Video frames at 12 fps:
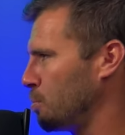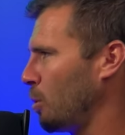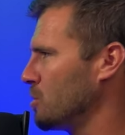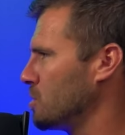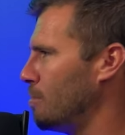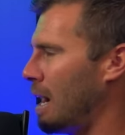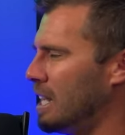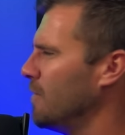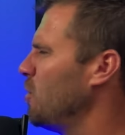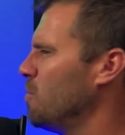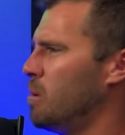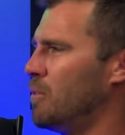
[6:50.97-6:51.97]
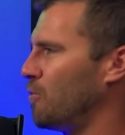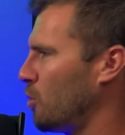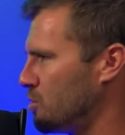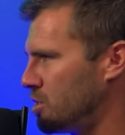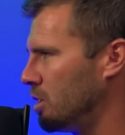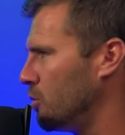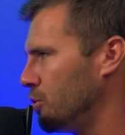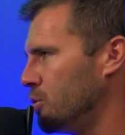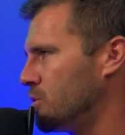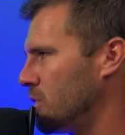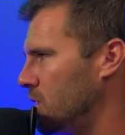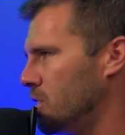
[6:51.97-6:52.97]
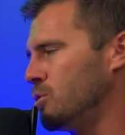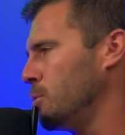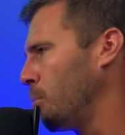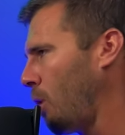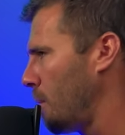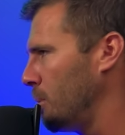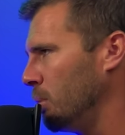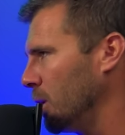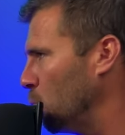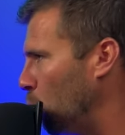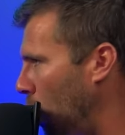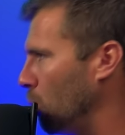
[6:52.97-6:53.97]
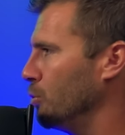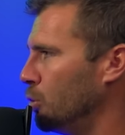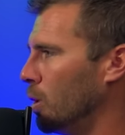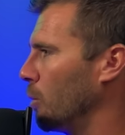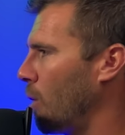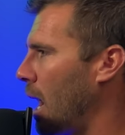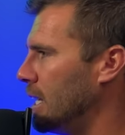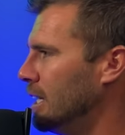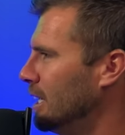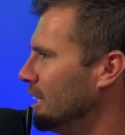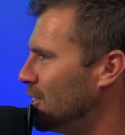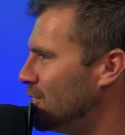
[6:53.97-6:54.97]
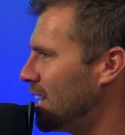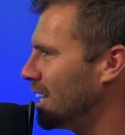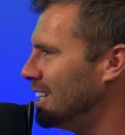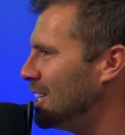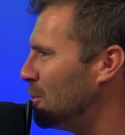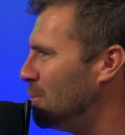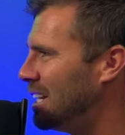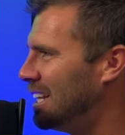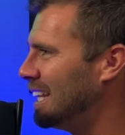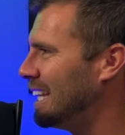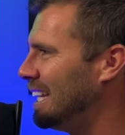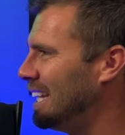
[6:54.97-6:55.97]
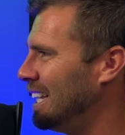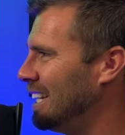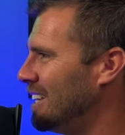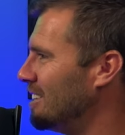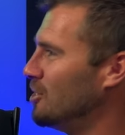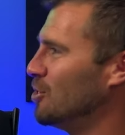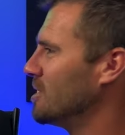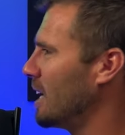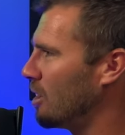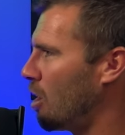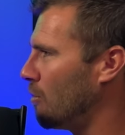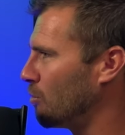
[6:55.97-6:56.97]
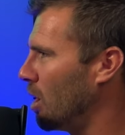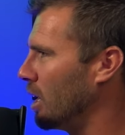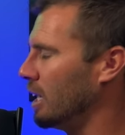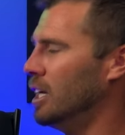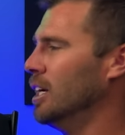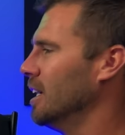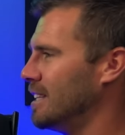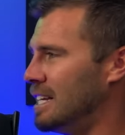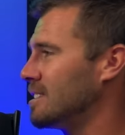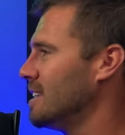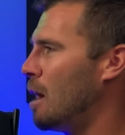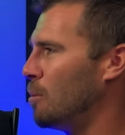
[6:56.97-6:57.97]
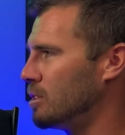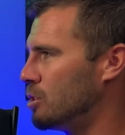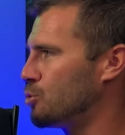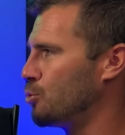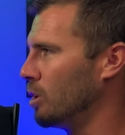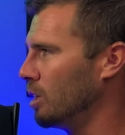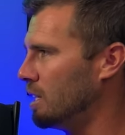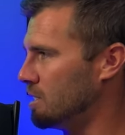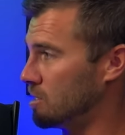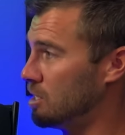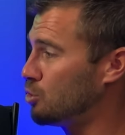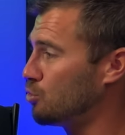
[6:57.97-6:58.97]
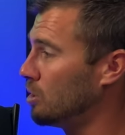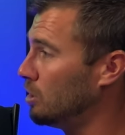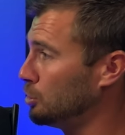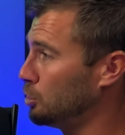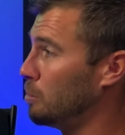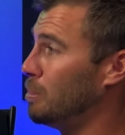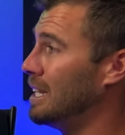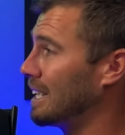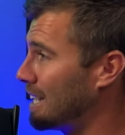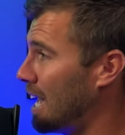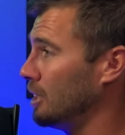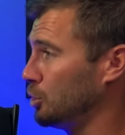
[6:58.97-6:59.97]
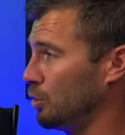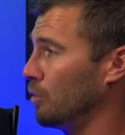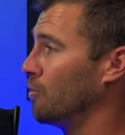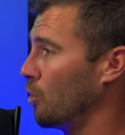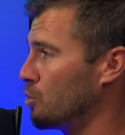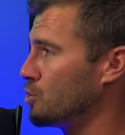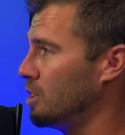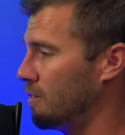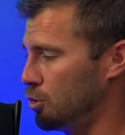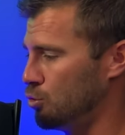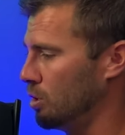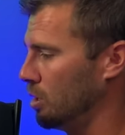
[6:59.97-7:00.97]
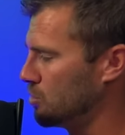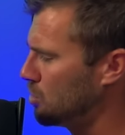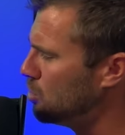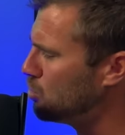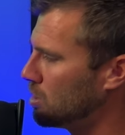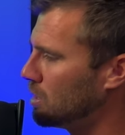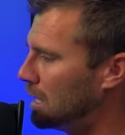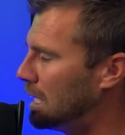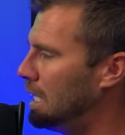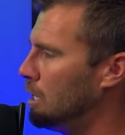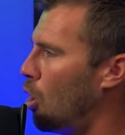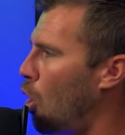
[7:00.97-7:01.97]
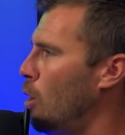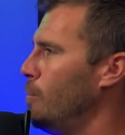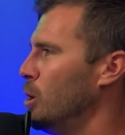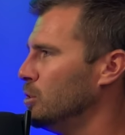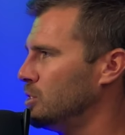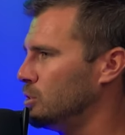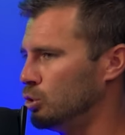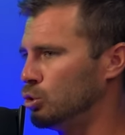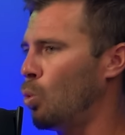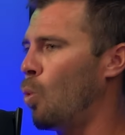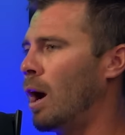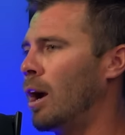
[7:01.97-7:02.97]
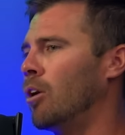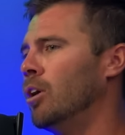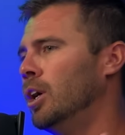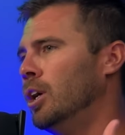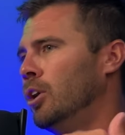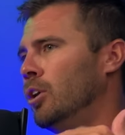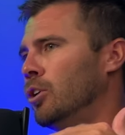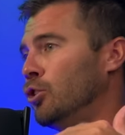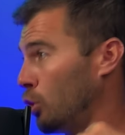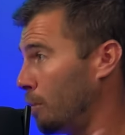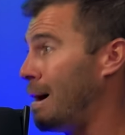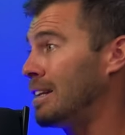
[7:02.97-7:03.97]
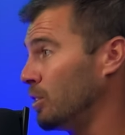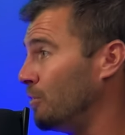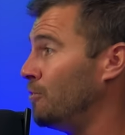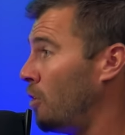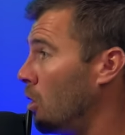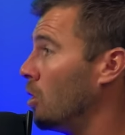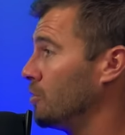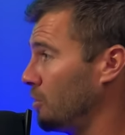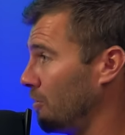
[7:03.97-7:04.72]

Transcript: person might. If you've been first introduced to this, you probably won't do it right. You take a little bitty lean and then you'll take off running. That's not what this drill is. This drill should be a catch version of a drill. So you lean almost to where you're about to fall on your